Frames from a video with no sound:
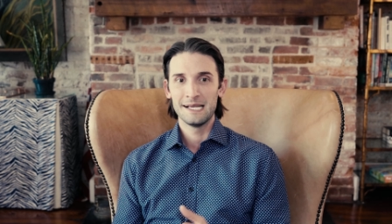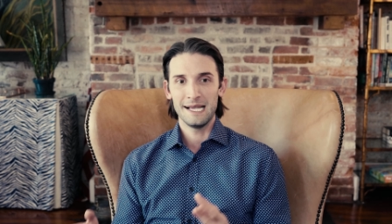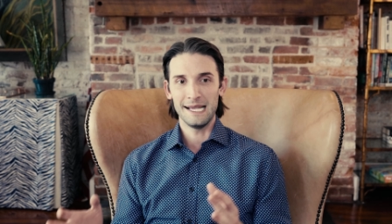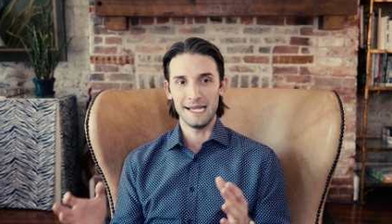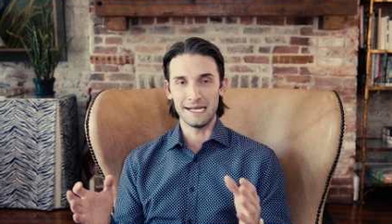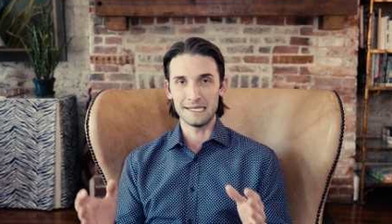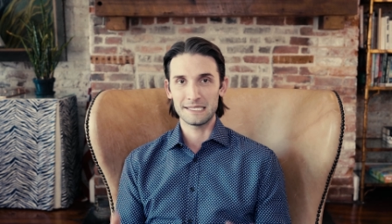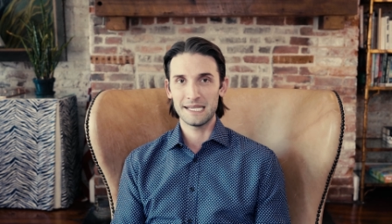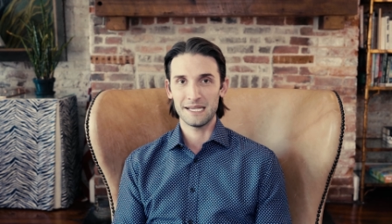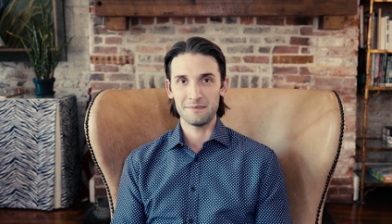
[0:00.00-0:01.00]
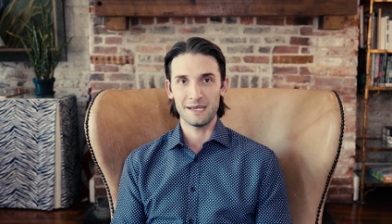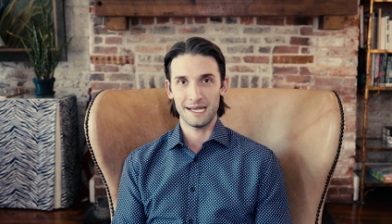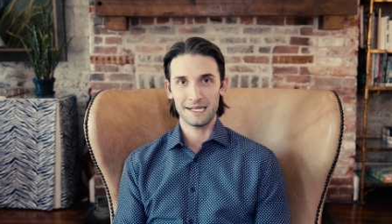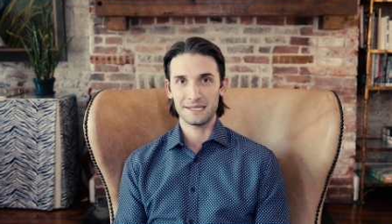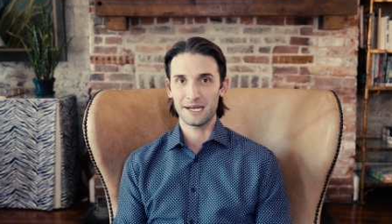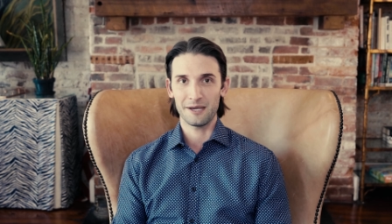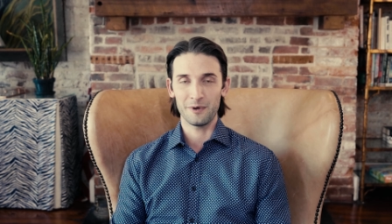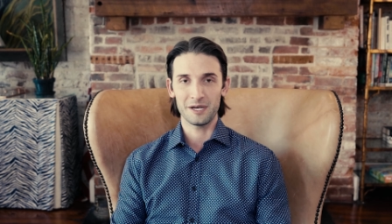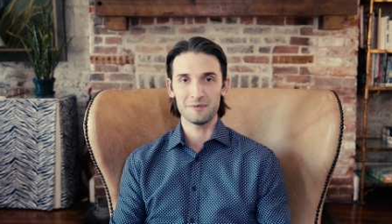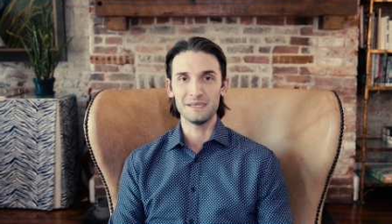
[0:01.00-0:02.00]
and came back, thought I
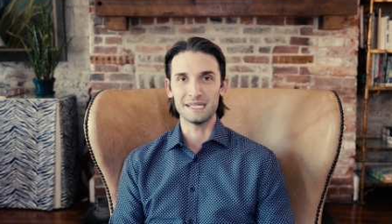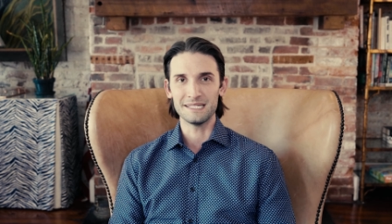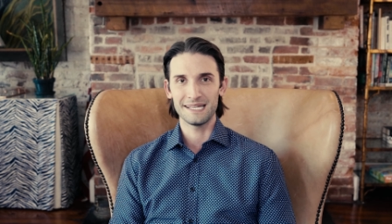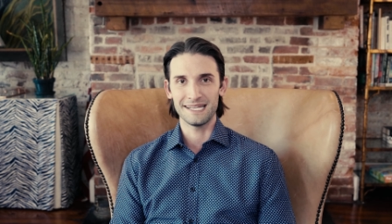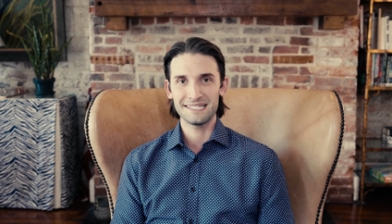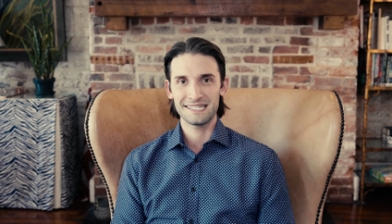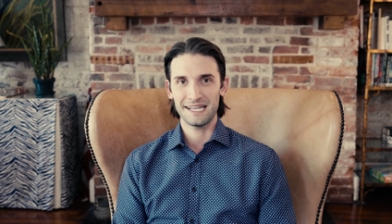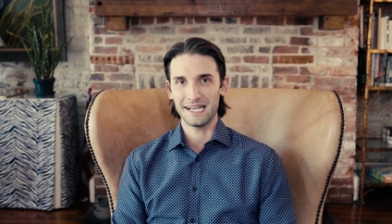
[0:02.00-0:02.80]
wanted to be a dentist,